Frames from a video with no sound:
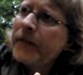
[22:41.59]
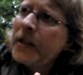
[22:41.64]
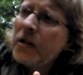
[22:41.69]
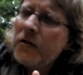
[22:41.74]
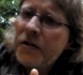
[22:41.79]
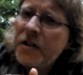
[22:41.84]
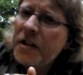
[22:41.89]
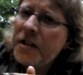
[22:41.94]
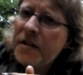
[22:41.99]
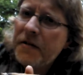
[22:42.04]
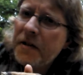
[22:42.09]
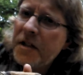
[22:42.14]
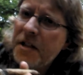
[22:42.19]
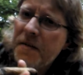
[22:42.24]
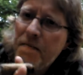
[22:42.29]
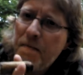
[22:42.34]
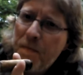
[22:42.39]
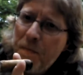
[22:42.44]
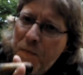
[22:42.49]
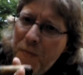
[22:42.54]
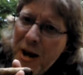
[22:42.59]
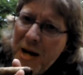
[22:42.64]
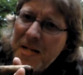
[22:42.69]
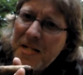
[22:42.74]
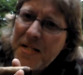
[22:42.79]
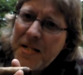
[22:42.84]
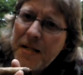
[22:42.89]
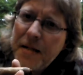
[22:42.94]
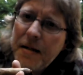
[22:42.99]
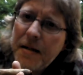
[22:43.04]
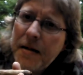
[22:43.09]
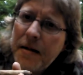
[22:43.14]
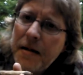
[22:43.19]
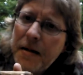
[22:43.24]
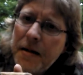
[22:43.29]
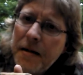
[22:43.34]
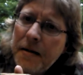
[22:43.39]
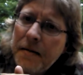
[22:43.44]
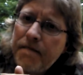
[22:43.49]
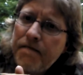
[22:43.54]
you know, just basic,
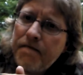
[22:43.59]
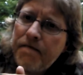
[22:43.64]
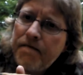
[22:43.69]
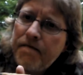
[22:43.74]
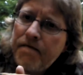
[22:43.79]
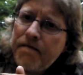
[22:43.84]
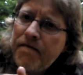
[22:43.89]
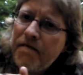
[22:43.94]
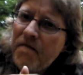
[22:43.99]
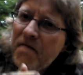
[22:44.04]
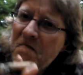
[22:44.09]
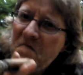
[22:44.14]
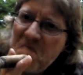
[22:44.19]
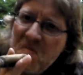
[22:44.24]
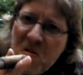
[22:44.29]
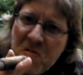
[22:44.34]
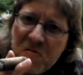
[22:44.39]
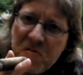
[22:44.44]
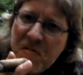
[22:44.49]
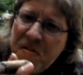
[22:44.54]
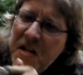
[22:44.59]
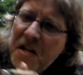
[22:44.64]
you know,